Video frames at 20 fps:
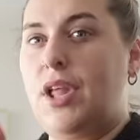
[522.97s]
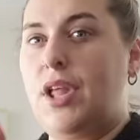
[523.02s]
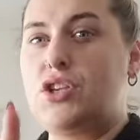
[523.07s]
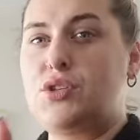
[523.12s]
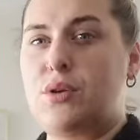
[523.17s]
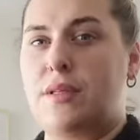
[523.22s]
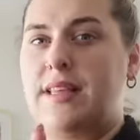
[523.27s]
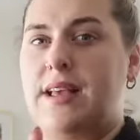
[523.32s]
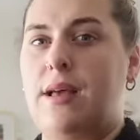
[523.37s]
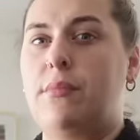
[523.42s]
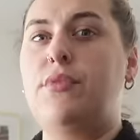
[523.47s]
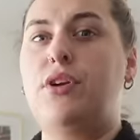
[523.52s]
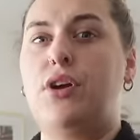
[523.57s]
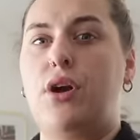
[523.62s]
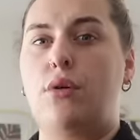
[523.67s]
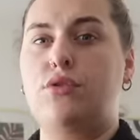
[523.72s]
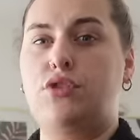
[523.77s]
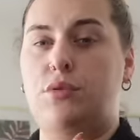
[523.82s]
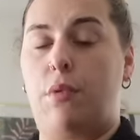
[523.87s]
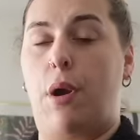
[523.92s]
So I think I'm gonna
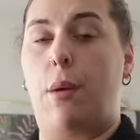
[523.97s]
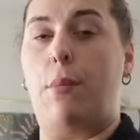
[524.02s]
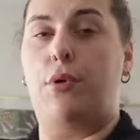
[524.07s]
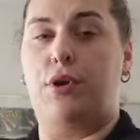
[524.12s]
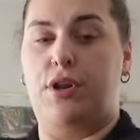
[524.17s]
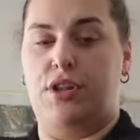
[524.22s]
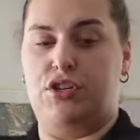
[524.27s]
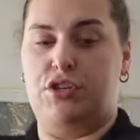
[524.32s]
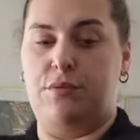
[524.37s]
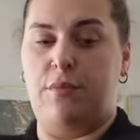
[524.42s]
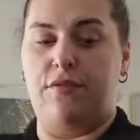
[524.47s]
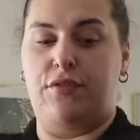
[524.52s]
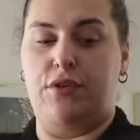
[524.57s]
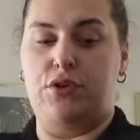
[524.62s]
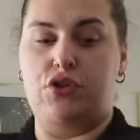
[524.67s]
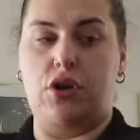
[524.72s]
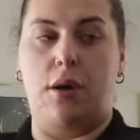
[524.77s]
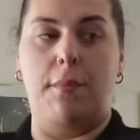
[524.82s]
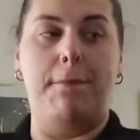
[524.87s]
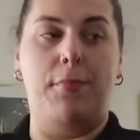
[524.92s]
go tomorrow morning to do my
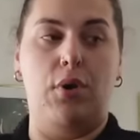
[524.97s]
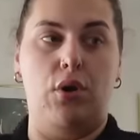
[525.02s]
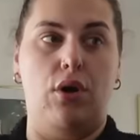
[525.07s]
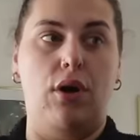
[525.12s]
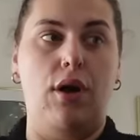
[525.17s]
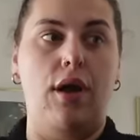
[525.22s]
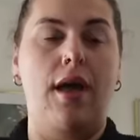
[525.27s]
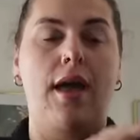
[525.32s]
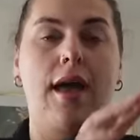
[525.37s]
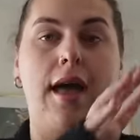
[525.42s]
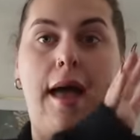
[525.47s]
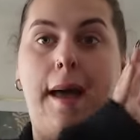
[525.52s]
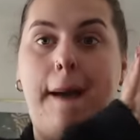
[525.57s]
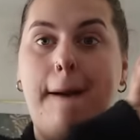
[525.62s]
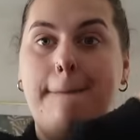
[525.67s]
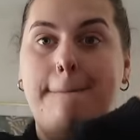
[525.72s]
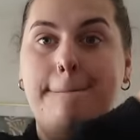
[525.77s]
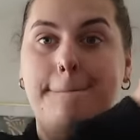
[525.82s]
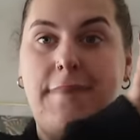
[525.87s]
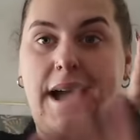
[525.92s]
food shop, but
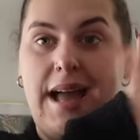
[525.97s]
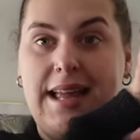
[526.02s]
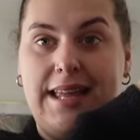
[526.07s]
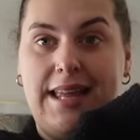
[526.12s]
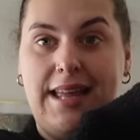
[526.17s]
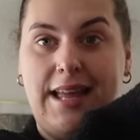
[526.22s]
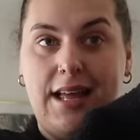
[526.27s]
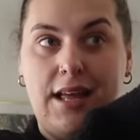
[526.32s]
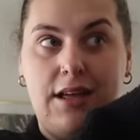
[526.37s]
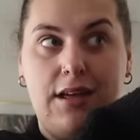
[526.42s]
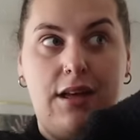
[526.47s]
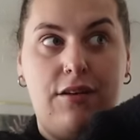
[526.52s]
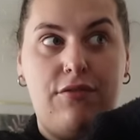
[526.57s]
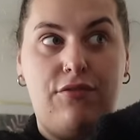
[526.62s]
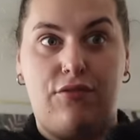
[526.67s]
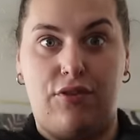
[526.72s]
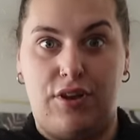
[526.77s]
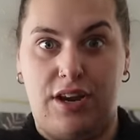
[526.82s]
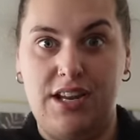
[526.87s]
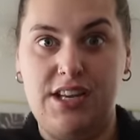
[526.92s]
my
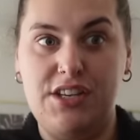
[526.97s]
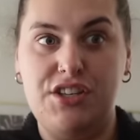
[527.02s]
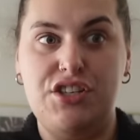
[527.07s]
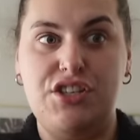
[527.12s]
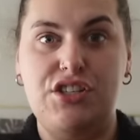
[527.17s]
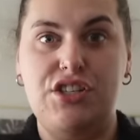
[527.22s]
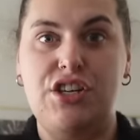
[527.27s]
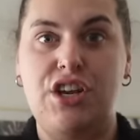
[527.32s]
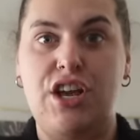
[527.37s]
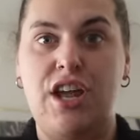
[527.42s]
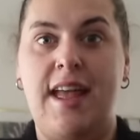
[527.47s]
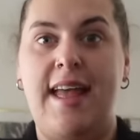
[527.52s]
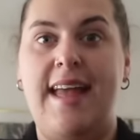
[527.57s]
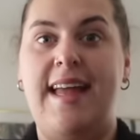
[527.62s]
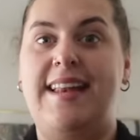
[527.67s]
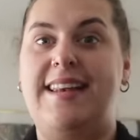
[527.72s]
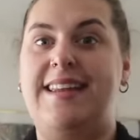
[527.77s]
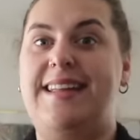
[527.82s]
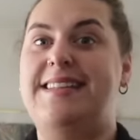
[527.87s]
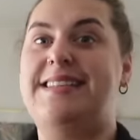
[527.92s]
fridge
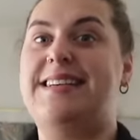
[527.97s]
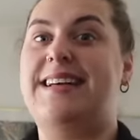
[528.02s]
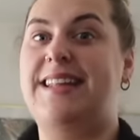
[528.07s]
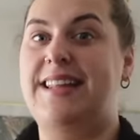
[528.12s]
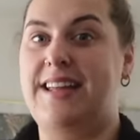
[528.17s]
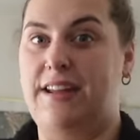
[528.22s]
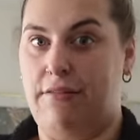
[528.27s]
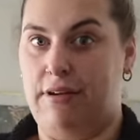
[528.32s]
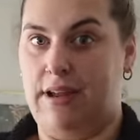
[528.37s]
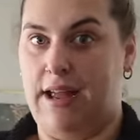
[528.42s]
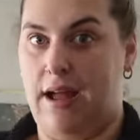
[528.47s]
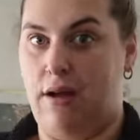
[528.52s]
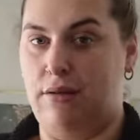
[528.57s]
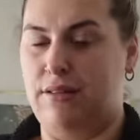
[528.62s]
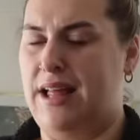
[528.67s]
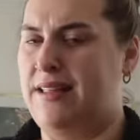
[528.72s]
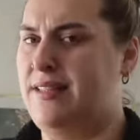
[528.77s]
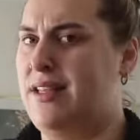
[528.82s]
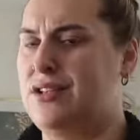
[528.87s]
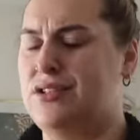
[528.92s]
needs clearing out.
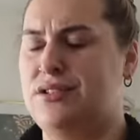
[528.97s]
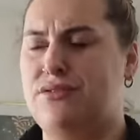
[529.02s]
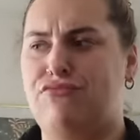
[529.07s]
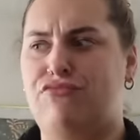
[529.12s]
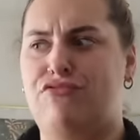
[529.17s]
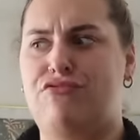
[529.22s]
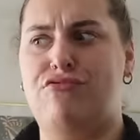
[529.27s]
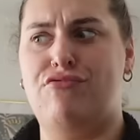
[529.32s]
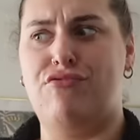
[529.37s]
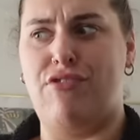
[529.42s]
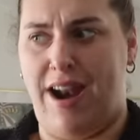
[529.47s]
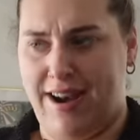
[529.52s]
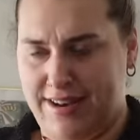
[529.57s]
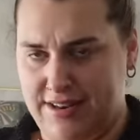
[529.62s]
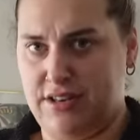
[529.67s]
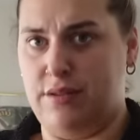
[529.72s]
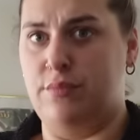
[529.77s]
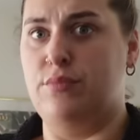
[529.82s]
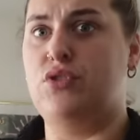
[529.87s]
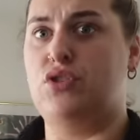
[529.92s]
Like, there's
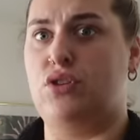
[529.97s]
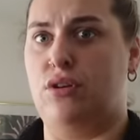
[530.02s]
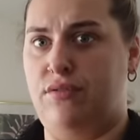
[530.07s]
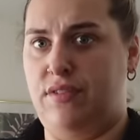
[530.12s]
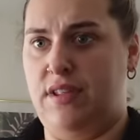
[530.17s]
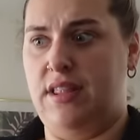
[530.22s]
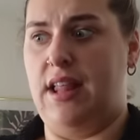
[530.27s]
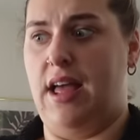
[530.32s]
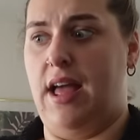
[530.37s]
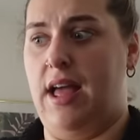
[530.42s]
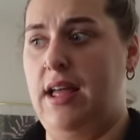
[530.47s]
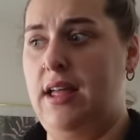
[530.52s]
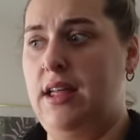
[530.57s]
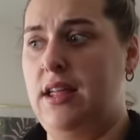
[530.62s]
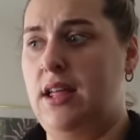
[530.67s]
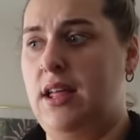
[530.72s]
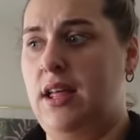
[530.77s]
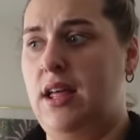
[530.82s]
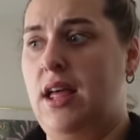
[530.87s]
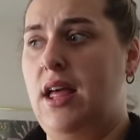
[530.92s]
random stuff in there
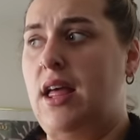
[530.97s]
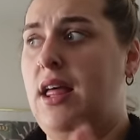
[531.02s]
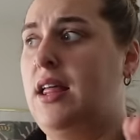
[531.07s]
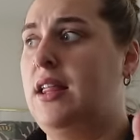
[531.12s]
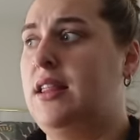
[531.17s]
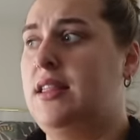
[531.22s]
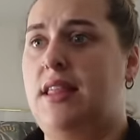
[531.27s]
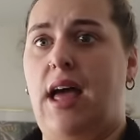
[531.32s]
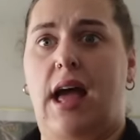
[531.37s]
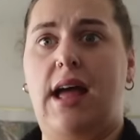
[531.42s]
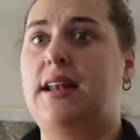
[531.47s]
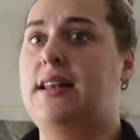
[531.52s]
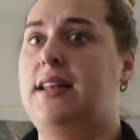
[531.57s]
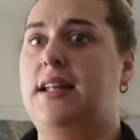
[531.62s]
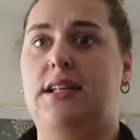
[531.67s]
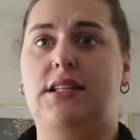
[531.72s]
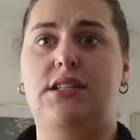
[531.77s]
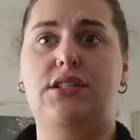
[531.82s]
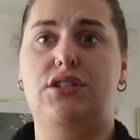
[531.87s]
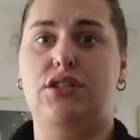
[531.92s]
that
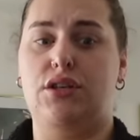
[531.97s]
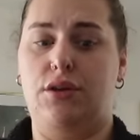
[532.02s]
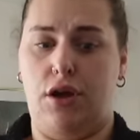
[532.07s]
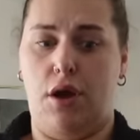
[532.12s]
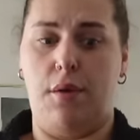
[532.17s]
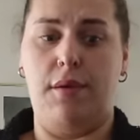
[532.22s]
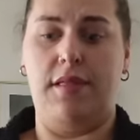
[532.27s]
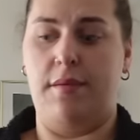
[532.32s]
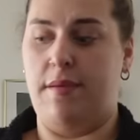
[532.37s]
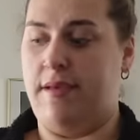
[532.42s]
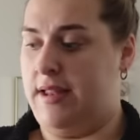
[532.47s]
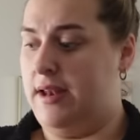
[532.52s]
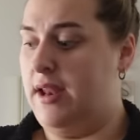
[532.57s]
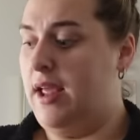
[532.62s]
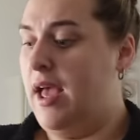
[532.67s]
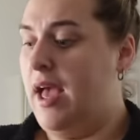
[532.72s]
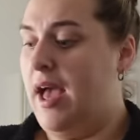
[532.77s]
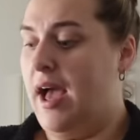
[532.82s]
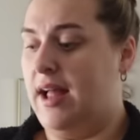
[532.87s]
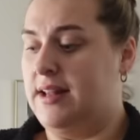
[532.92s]
needs to go in the bin,
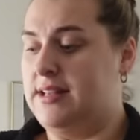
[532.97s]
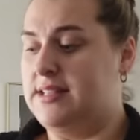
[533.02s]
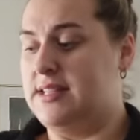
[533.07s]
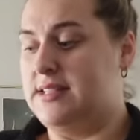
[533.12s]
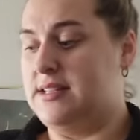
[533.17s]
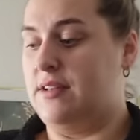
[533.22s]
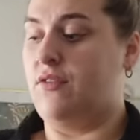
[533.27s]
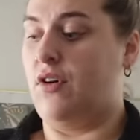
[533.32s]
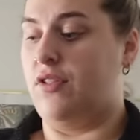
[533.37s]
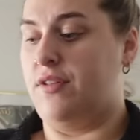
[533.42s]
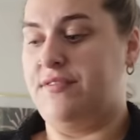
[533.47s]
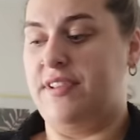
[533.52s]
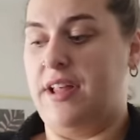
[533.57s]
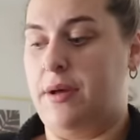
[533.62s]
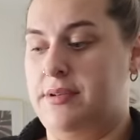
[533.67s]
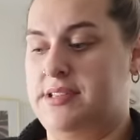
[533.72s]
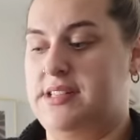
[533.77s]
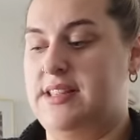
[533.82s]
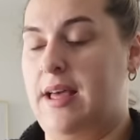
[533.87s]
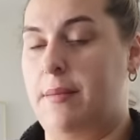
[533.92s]
and since I've got the
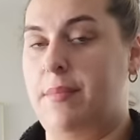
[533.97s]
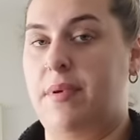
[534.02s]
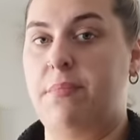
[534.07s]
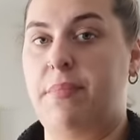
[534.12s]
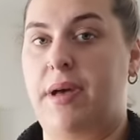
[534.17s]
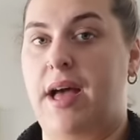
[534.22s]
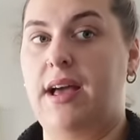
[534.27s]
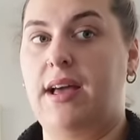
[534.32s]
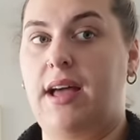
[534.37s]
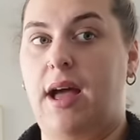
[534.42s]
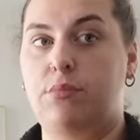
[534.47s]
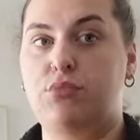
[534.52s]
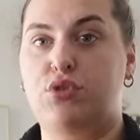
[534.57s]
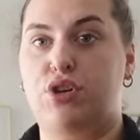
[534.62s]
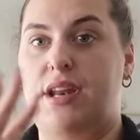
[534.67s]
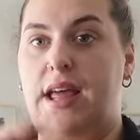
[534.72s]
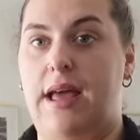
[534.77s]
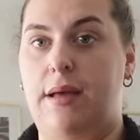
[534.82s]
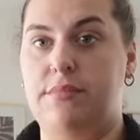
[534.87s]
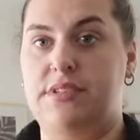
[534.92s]
flowers in that bin bag, I'm just
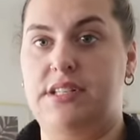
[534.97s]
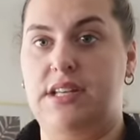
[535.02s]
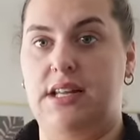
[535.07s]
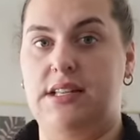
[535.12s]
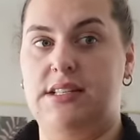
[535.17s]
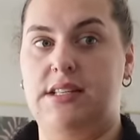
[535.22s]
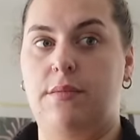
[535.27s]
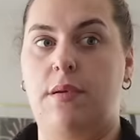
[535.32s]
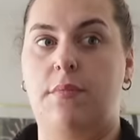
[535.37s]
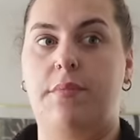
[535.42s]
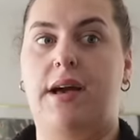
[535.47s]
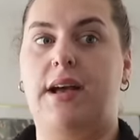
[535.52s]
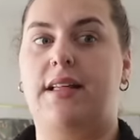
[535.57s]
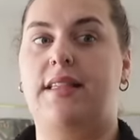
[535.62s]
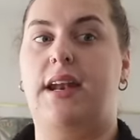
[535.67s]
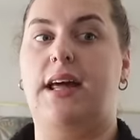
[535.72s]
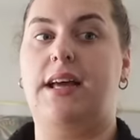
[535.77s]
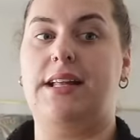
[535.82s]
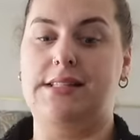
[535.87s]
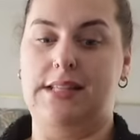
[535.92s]
gonna empty it into the bin bag and
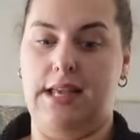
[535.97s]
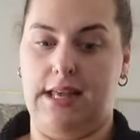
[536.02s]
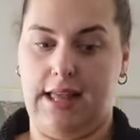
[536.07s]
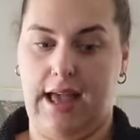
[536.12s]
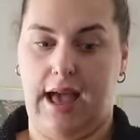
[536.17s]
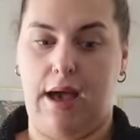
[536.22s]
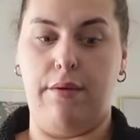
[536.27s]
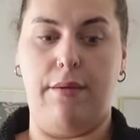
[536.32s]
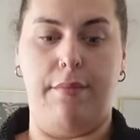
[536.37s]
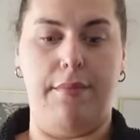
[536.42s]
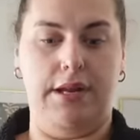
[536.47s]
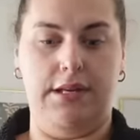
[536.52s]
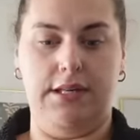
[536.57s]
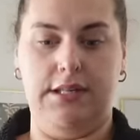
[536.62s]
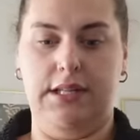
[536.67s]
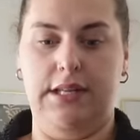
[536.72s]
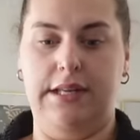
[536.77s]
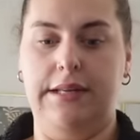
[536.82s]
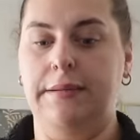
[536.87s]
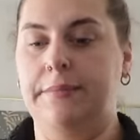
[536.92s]
then I can take it out
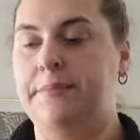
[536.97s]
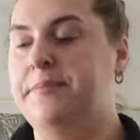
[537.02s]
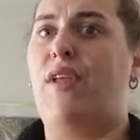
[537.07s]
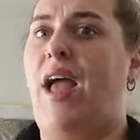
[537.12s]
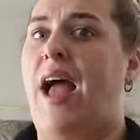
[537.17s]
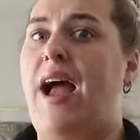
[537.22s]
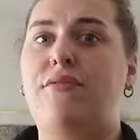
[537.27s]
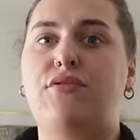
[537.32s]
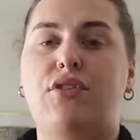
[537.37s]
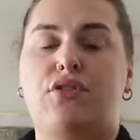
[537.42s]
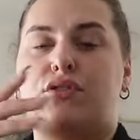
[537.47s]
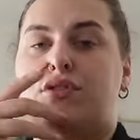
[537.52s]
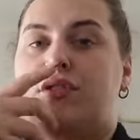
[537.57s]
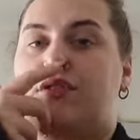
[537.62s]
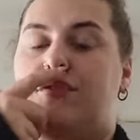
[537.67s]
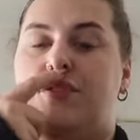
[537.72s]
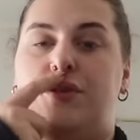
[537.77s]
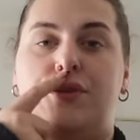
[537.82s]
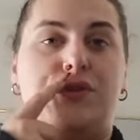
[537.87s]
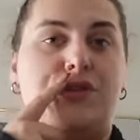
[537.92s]
immediately. I haven't done a
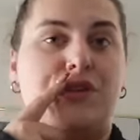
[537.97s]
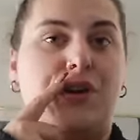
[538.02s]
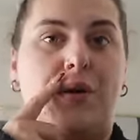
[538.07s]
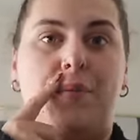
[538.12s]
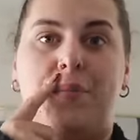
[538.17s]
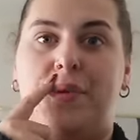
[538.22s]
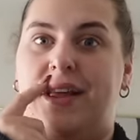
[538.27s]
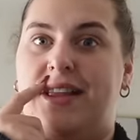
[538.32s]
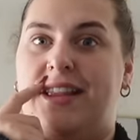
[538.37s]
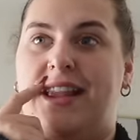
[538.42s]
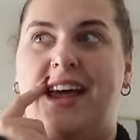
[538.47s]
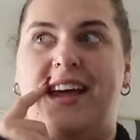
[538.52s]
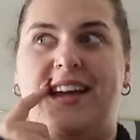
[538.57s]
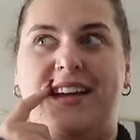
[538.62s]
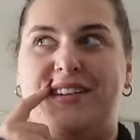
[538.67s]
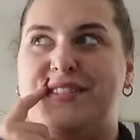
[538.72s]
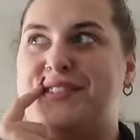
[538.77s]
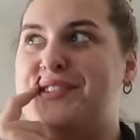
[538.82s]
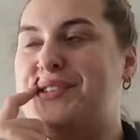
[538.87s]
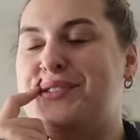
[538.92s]
food shop in
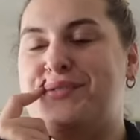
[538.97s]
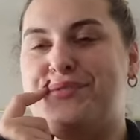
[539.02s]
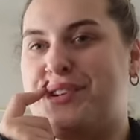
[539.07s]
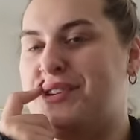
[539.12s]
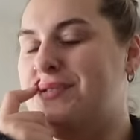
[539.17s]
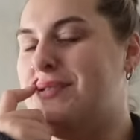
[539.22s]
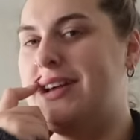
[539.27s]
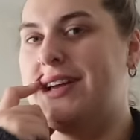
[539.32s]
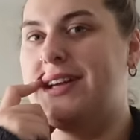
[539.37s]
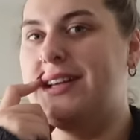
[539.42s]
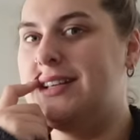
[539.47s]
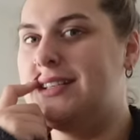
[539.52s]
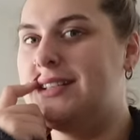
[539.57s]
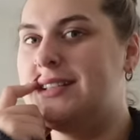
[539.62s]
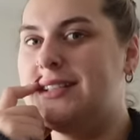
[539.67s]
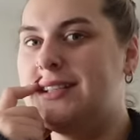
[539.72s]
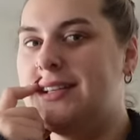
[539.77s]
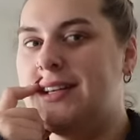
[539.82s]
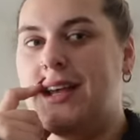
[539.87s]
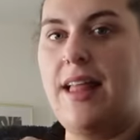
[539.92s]
like 2-3
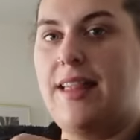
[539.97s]
weeks.